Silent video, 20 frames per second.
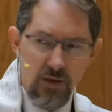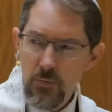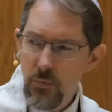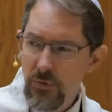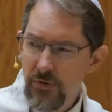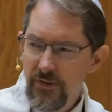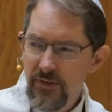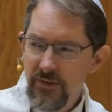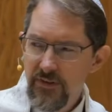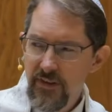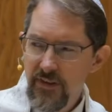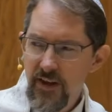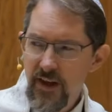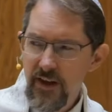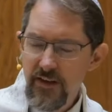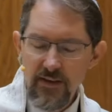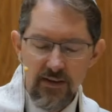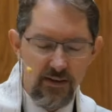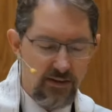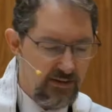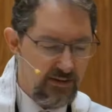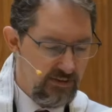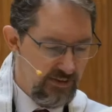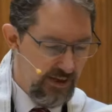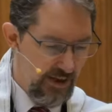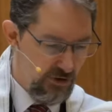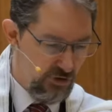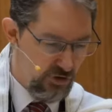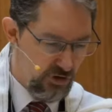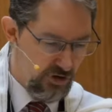What does the
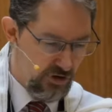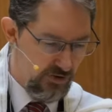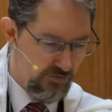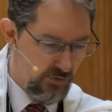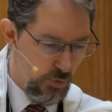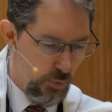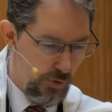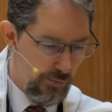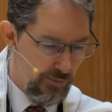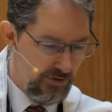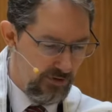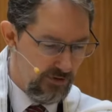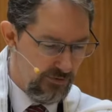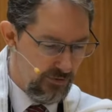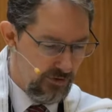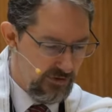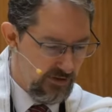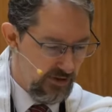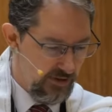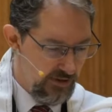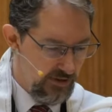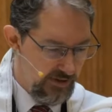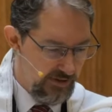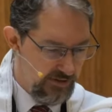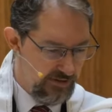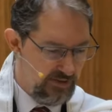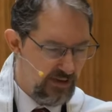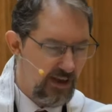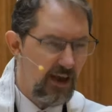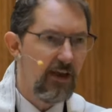idealization of a woman's fertility
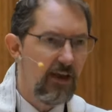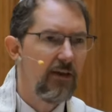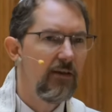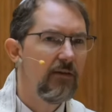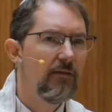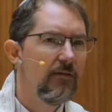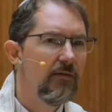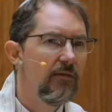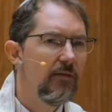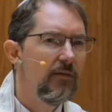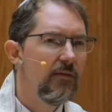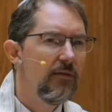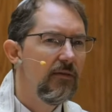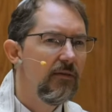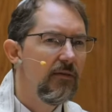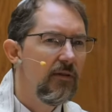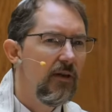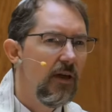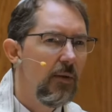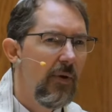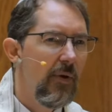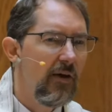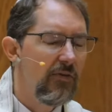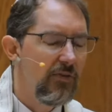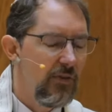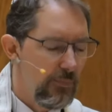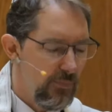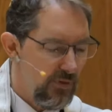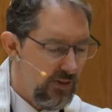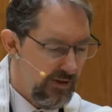say
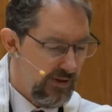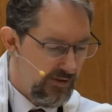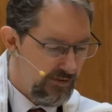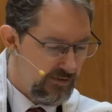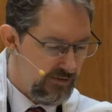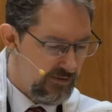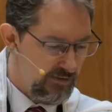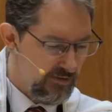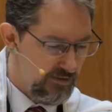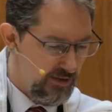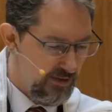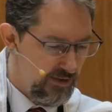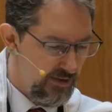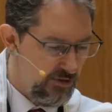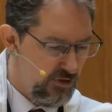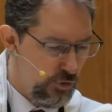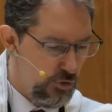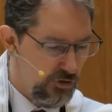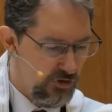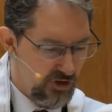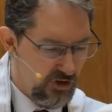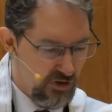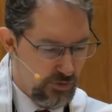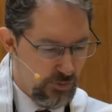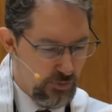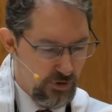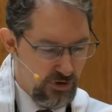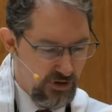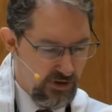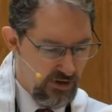about the place in the Jewish
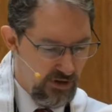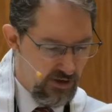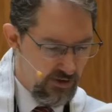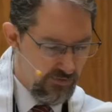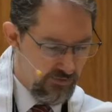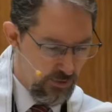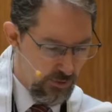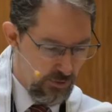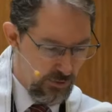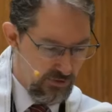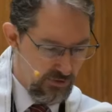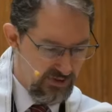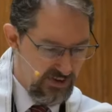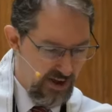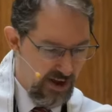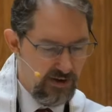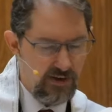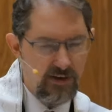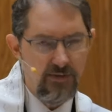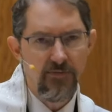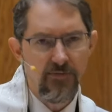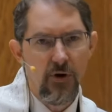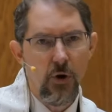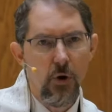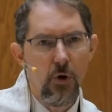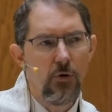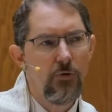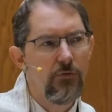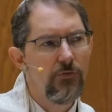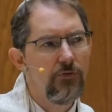community of those not
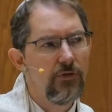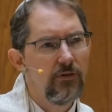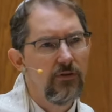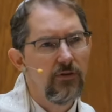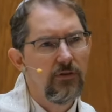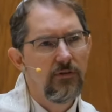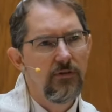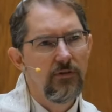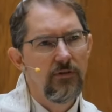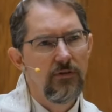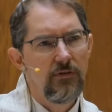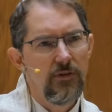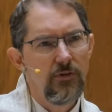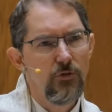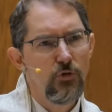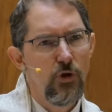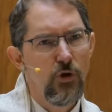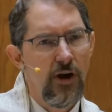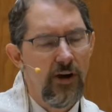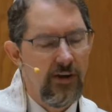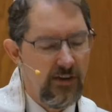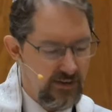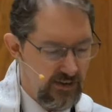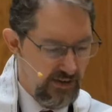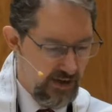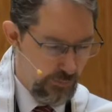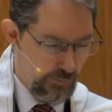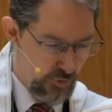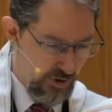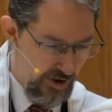involved in trying to
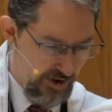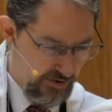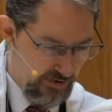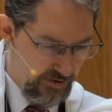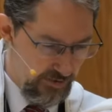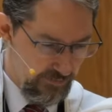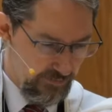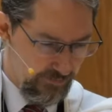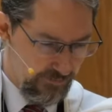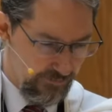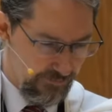get pregnant?